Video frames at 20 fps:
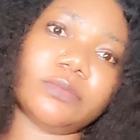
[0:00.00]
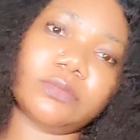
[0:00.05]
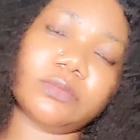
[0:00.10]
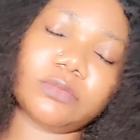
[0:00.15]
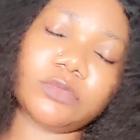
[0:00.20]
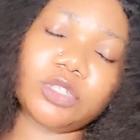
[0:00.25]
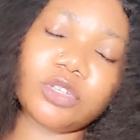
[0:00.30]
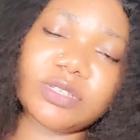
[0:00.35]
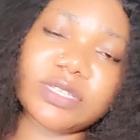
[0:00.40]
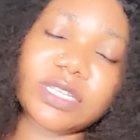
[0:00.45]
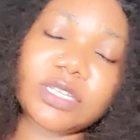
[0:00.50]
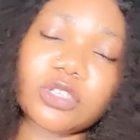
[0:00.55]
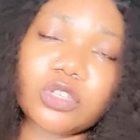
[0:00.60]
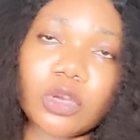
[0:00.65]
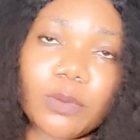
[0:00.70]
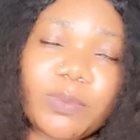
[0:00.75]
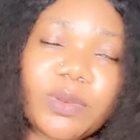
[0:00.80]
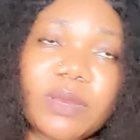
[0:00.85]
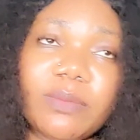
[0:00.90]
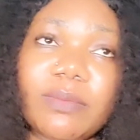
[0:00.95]
using
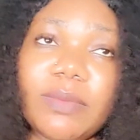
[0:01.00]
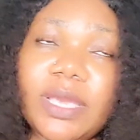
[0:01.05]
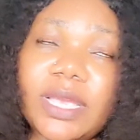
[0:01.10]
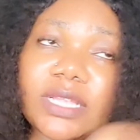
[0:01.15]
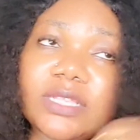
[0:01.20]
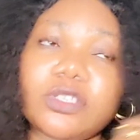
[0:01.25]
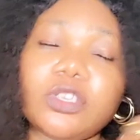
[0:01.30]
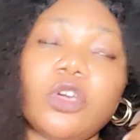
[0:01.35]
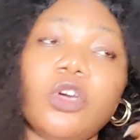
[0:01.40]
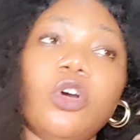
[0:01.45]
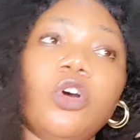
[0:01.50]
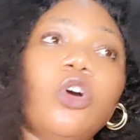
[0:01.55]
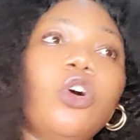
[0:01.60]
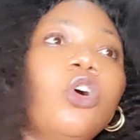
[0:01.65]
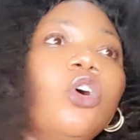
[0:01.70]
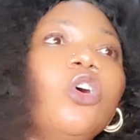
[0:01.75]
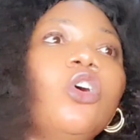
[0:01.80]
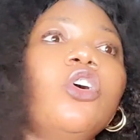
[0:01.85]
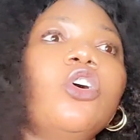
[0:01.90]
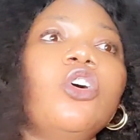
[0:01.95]
supplements.
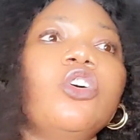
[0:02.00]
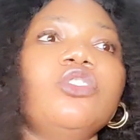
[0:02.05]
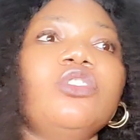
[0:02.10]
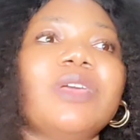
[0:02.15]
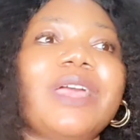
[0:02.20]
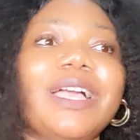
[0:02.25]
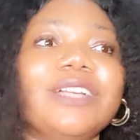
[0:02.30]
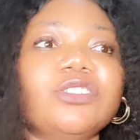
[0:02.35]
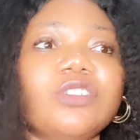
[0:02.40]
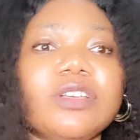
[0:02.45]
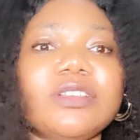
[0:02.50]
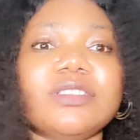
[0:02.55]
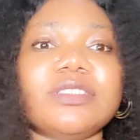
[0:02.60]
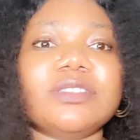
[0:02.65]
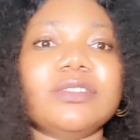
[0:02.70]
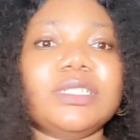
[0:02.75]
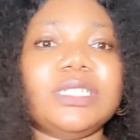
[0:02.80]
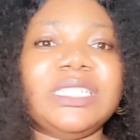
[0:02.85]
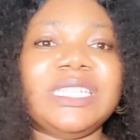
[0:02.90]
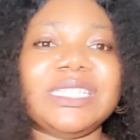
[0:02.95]
Or you can just
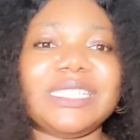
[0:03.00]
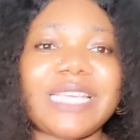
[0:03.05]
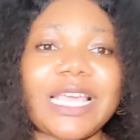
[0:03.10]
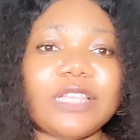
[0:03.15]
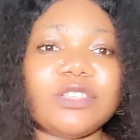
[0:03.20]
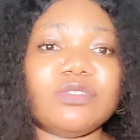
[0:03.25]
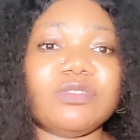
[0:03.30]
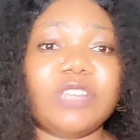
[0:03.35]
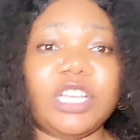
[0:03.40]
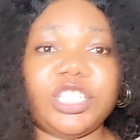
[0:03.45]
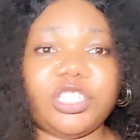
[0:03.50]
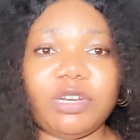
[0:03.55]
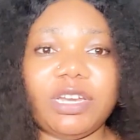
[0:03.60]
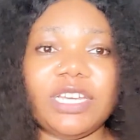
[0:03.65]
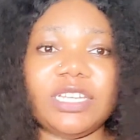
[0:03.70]
decide to naturally